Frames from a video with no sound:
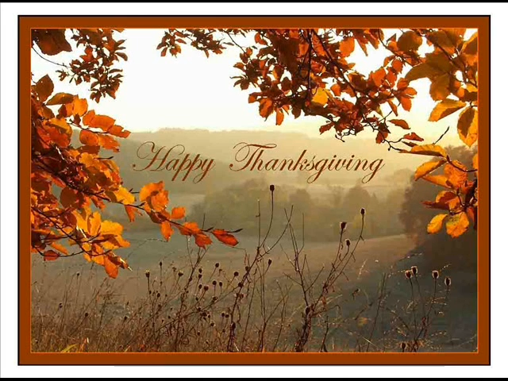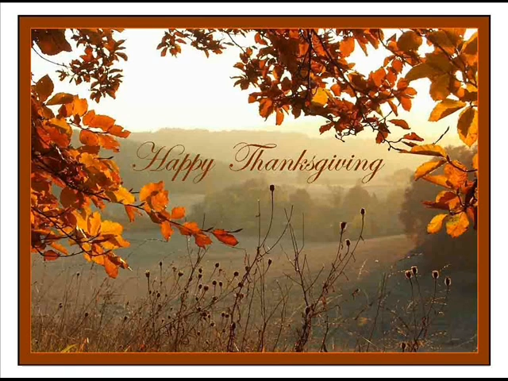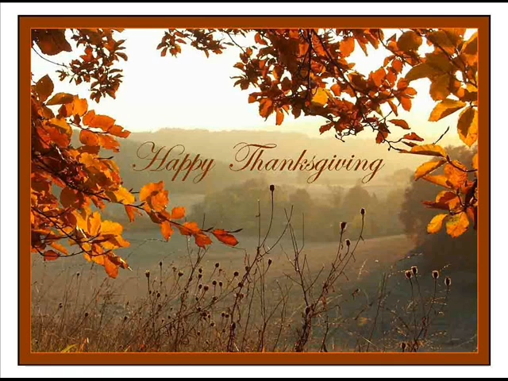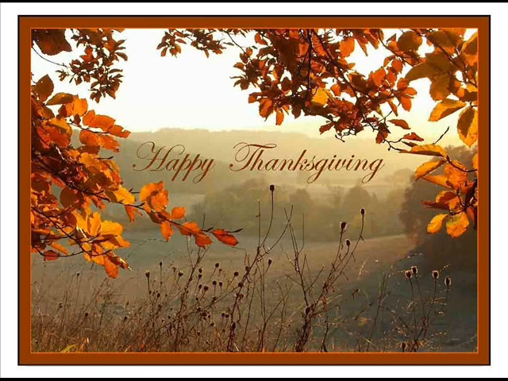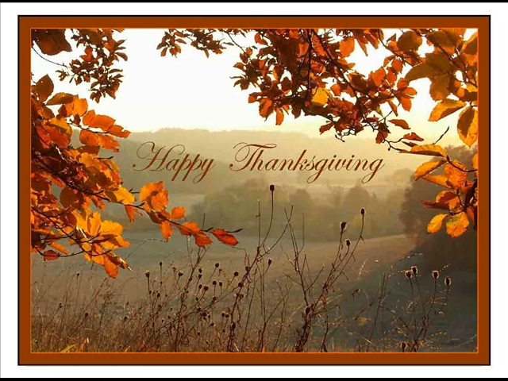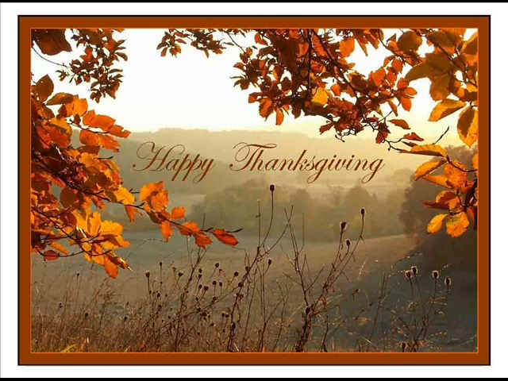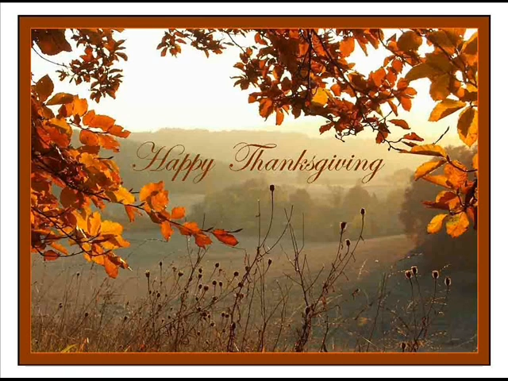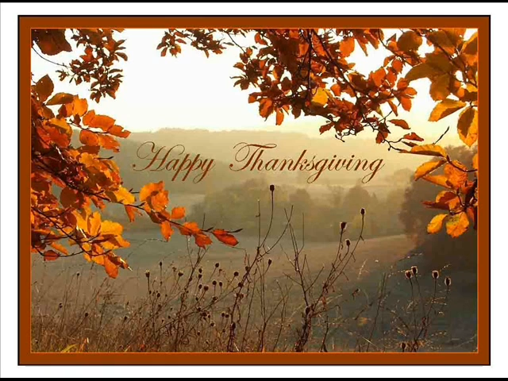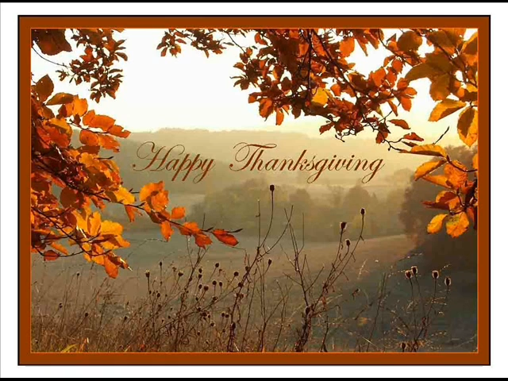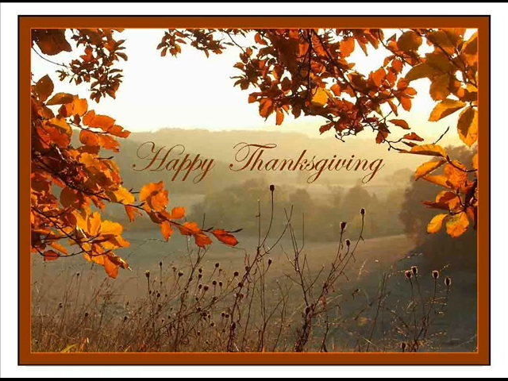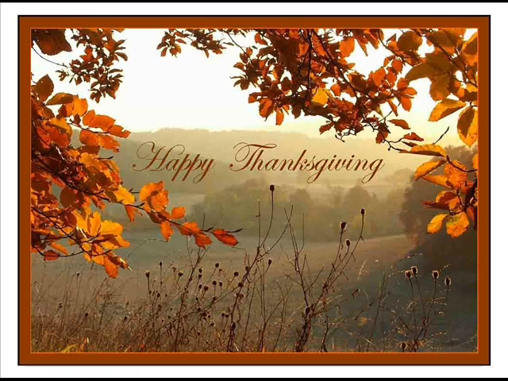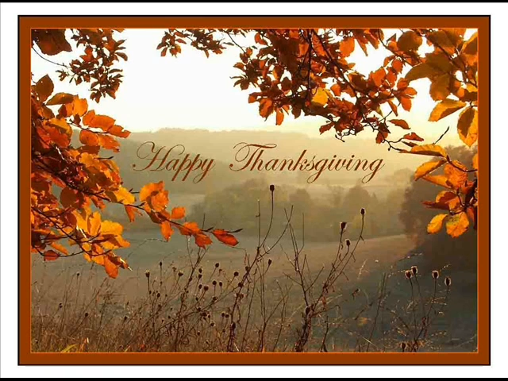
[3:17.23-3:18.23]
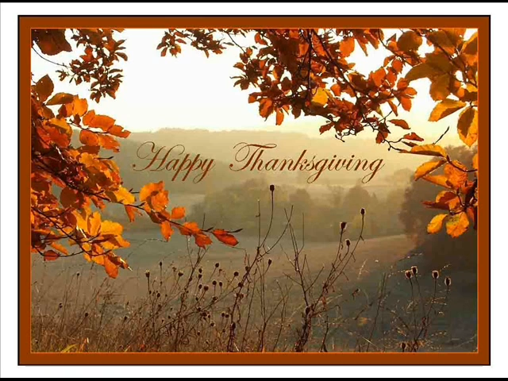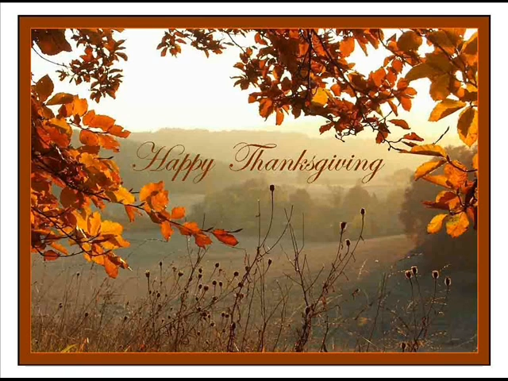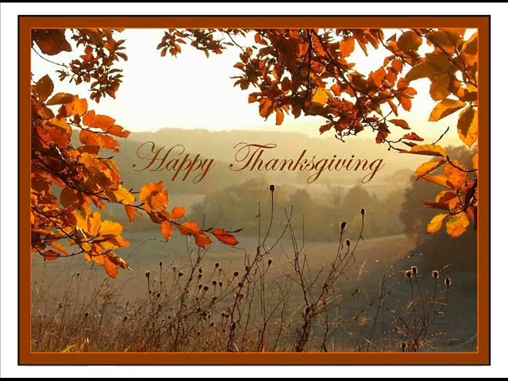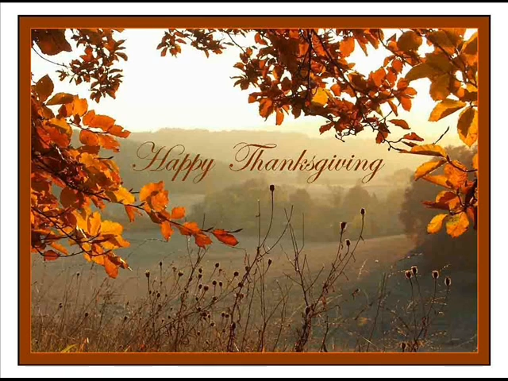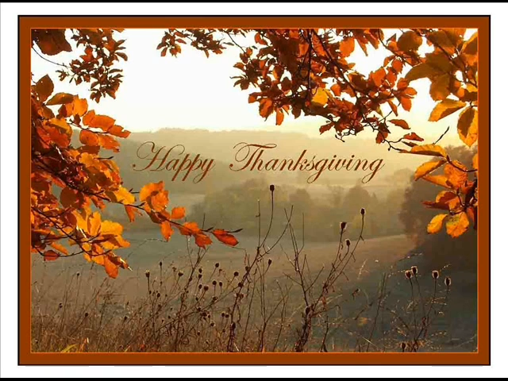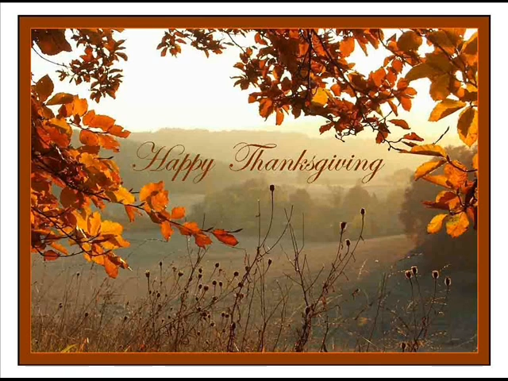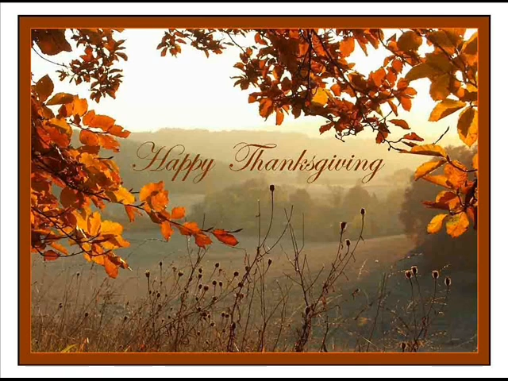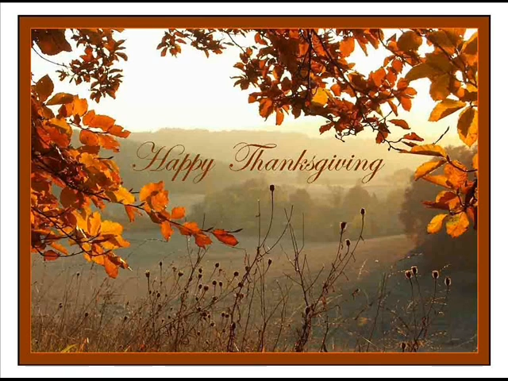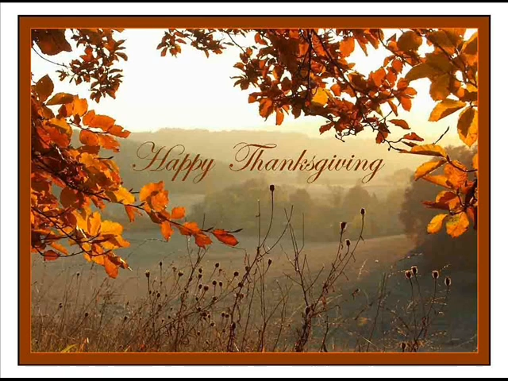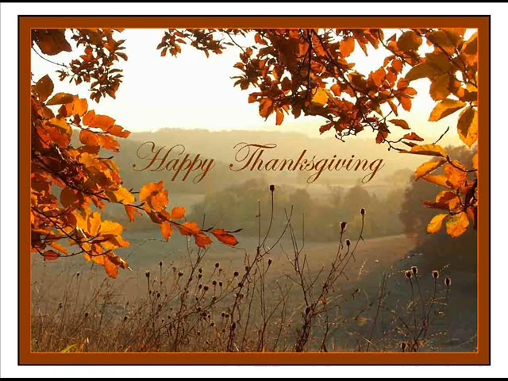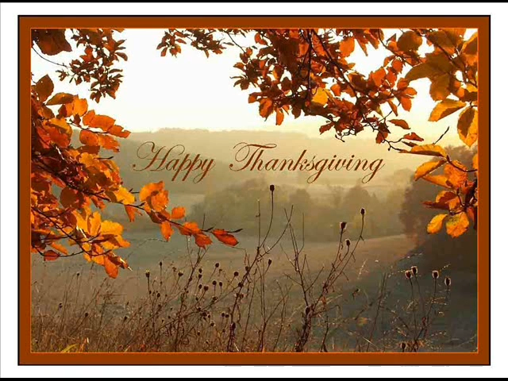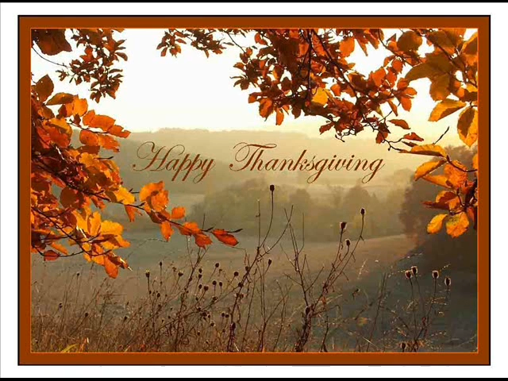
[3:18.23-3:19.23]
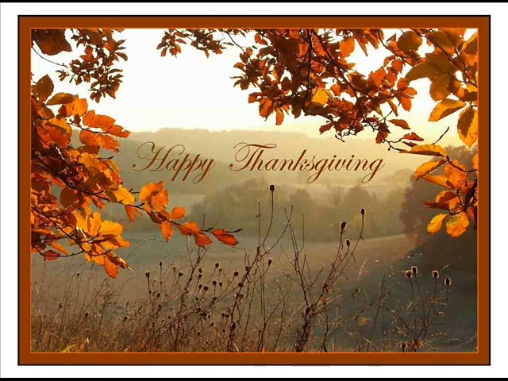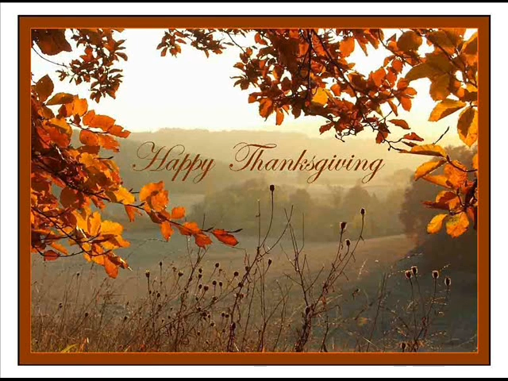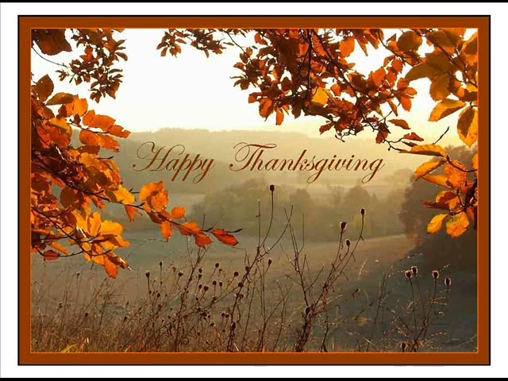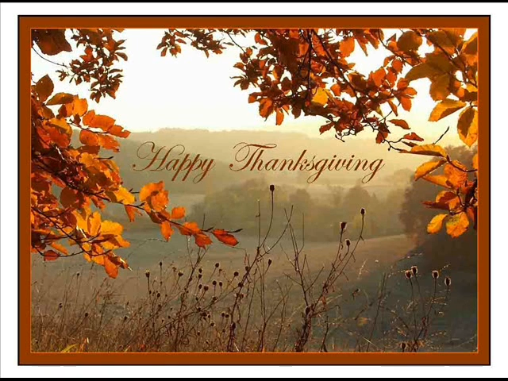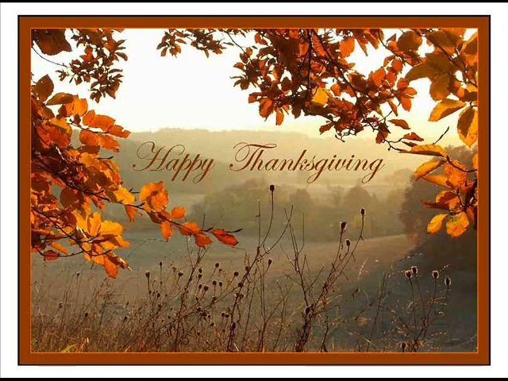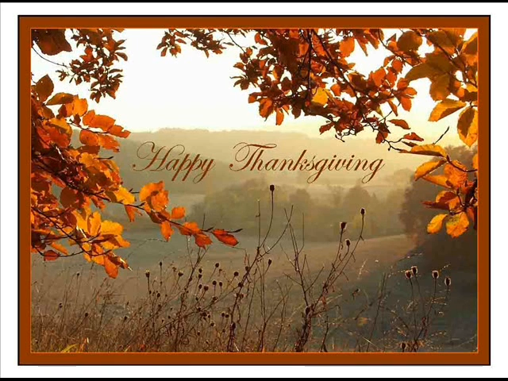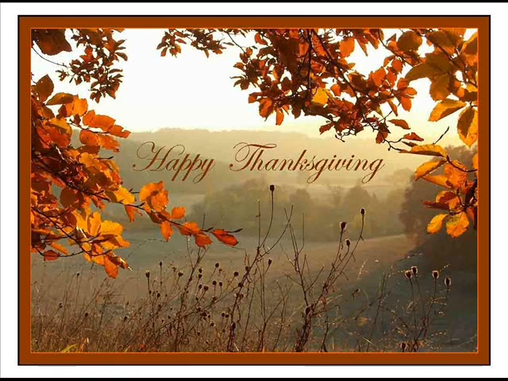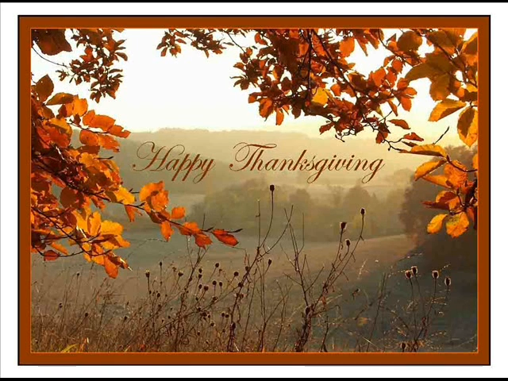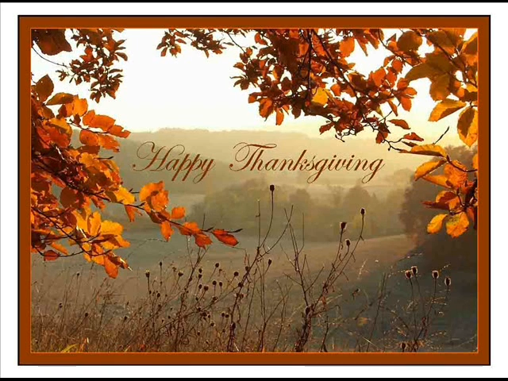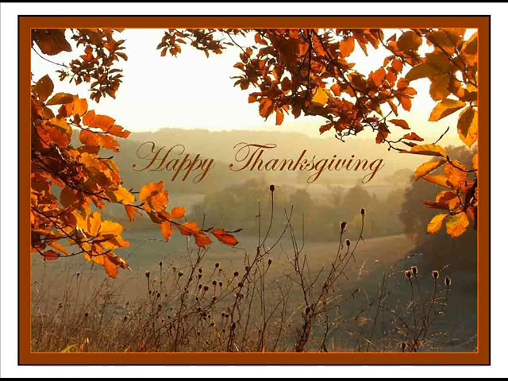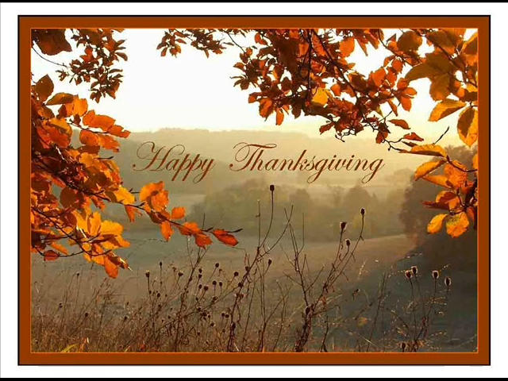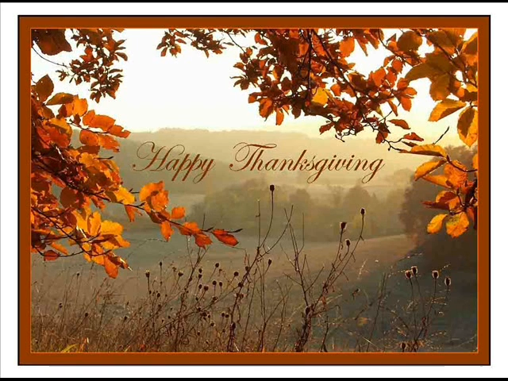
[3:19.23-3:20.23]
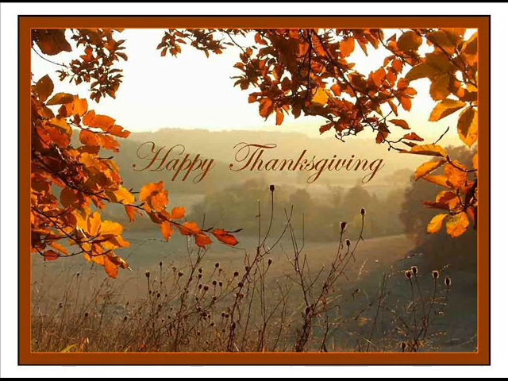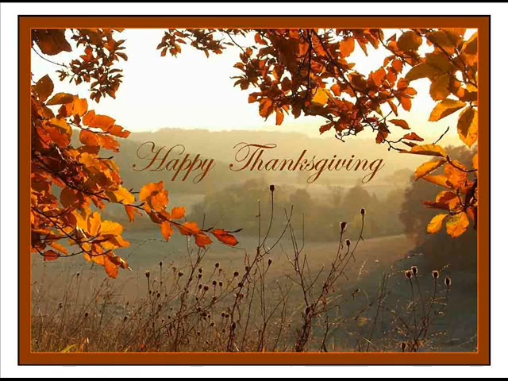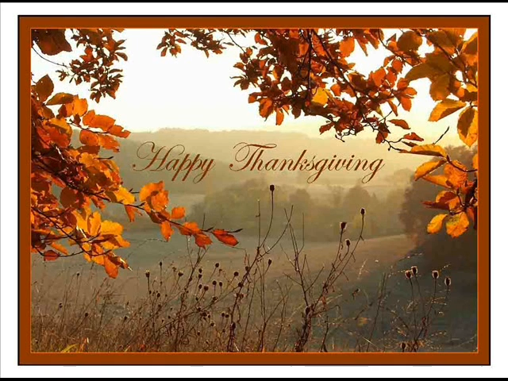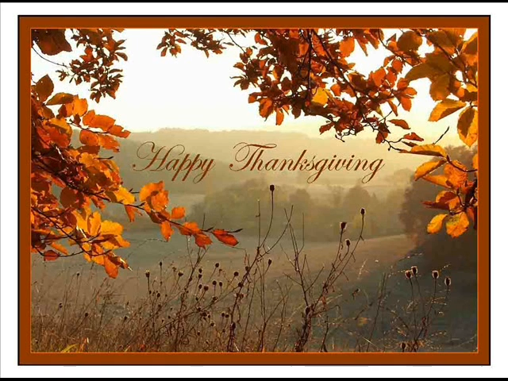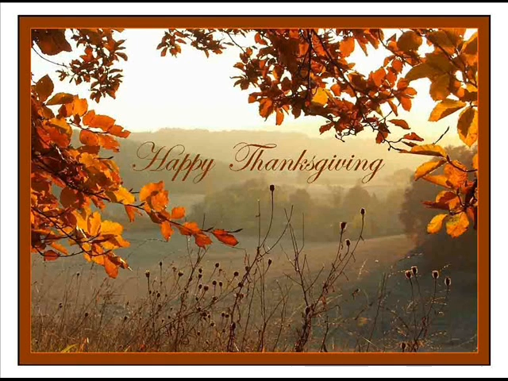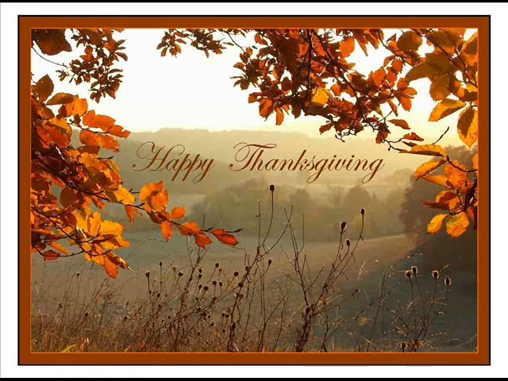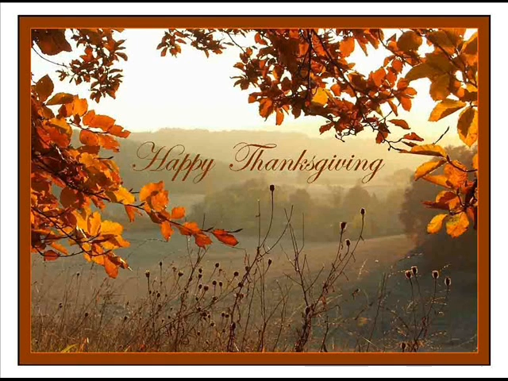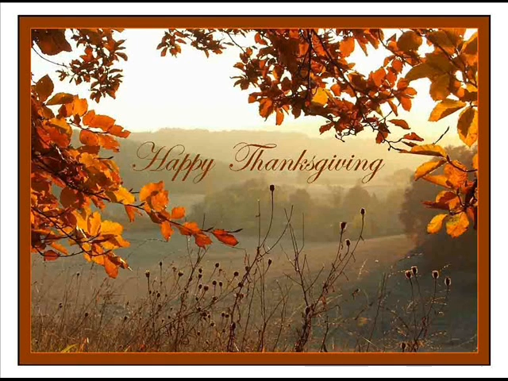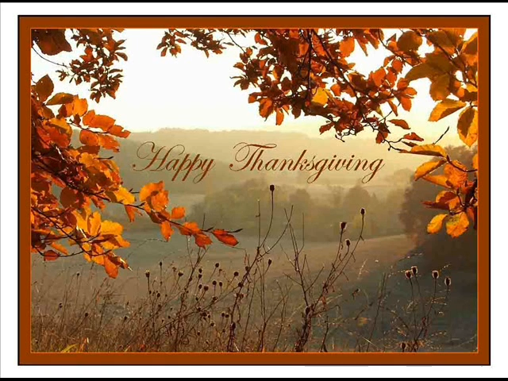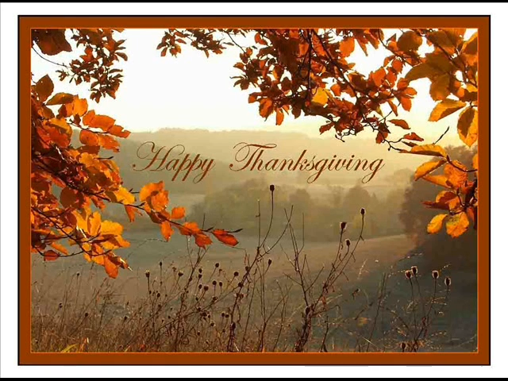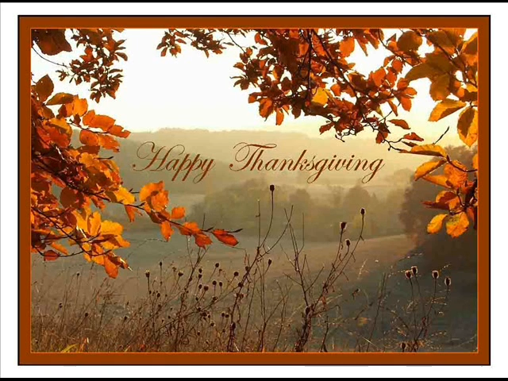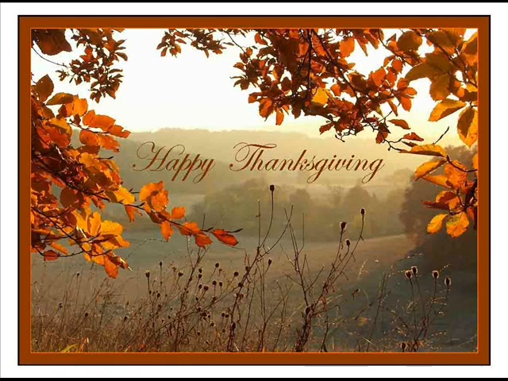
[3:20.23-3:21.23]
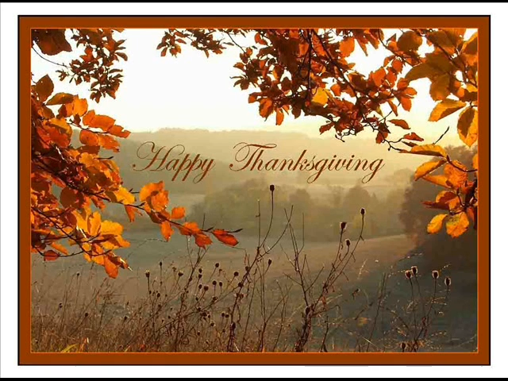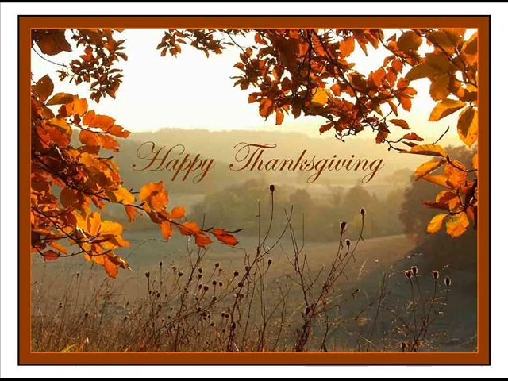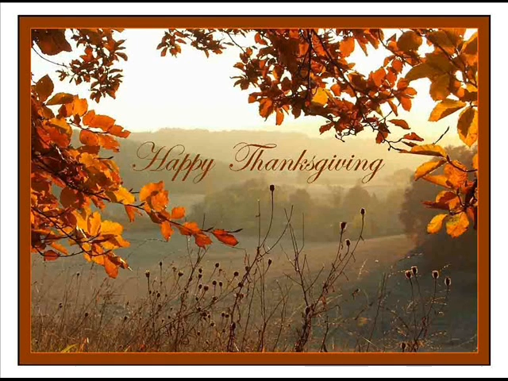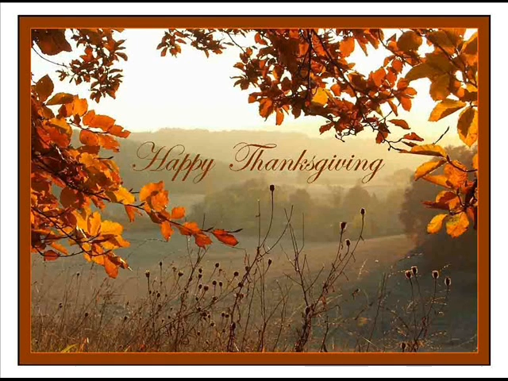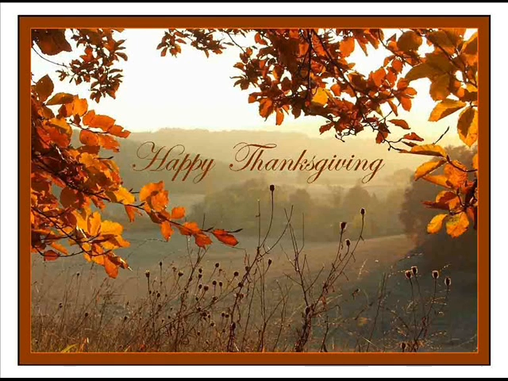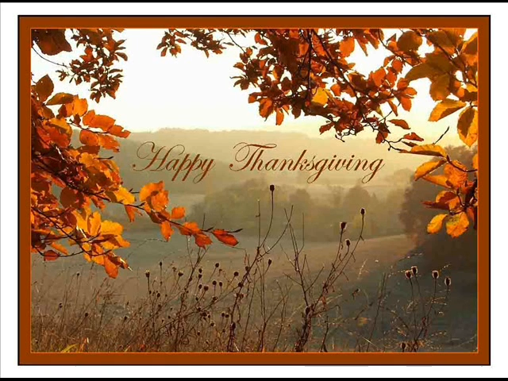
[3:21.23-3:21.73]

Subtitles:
No face is visible, so there are no lips to read.